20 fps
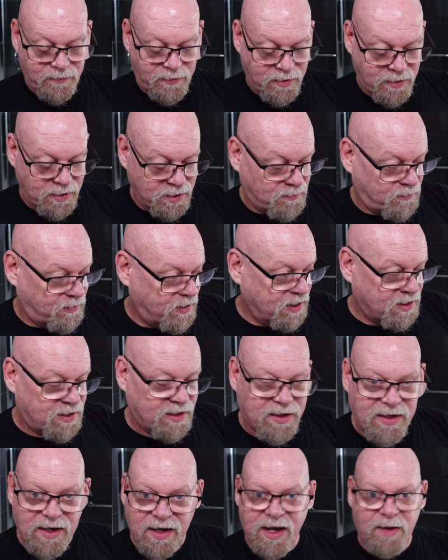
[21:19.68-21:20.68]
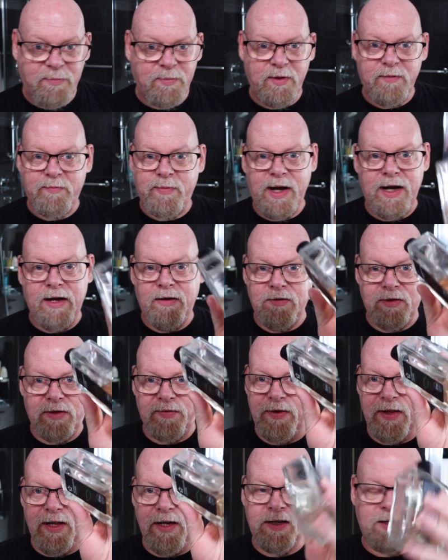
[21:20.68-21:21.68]
Forest Fresh. It's a couple of pounds
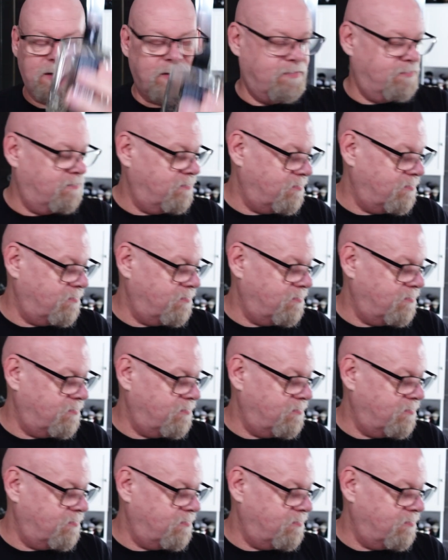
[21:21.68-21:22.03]
for this.